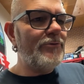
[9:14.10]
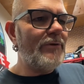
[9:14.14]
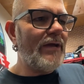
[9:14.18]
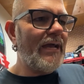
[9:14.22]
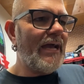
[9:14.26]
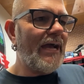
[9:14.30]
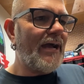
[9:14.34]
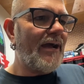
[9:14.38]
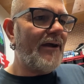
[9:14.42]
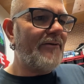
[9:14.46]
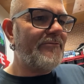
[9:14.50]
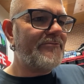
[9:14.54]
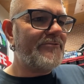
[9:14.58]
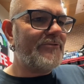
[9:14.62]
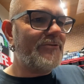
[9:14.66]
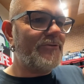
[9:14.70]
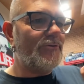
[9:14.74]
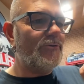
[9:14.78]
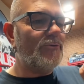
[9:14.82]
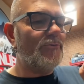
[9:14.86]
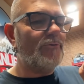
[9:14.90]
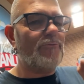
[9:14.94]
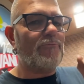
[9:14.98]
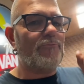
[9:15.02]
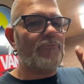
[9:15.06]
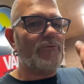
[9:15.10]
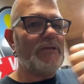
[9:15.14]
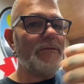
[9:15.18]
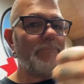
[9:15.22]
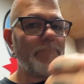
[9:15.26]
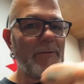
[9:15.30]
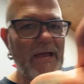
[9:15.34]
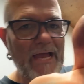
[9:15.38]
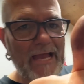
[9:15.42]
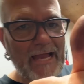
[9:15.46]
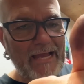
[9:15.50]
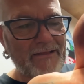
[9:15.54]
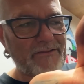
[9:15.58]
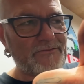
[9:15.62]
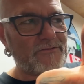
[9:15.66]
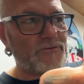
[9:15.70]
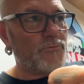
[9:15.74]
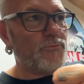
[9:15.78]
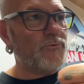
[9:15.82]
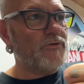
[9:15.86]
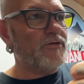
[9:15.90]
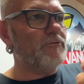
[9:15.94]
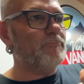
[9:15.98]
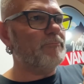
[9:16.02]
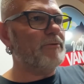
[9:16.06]
have to repack the
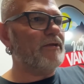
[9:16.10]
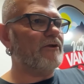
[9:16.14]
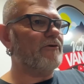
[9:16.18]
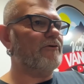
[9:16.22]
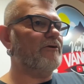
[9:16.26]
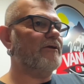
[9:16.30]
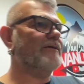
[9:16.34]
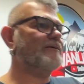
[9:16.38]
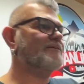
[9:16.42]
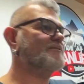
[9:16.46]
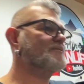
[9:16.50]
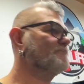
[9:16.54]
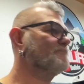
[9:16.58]
wheel bearings.